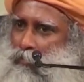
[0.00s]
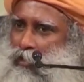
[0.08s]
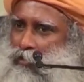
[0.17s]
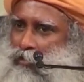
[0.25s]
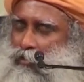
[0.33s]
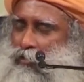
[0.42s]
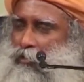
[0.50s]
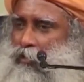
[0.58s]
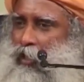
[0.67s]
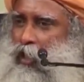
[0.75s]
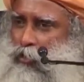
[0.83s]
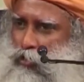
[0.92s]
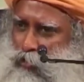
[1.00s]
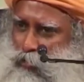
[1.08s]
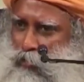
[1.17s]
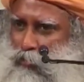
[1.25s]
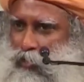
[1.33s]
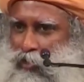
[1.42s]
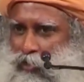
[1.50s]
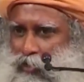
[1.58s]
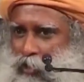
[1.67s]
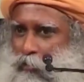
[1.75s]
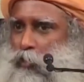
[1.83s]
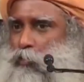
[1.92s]
but as human
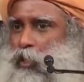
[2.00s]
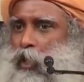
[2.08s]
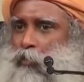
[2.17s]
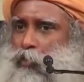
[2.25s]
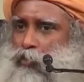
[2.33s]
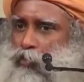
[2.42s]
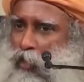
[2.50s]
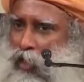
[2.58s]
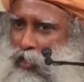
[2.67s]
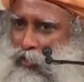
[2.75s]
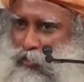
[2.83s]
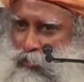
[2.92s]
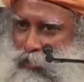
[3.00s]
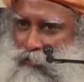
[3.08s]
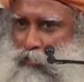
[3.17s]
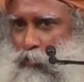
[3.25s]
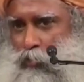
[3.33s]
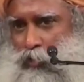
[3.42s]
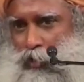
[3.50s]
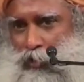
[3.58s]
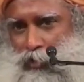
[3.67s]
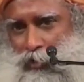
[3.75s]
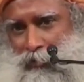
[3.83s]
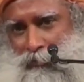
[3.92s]
beings, they must be able to rise to their full
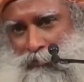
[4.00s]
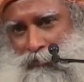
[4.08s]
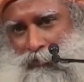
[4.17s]
potential.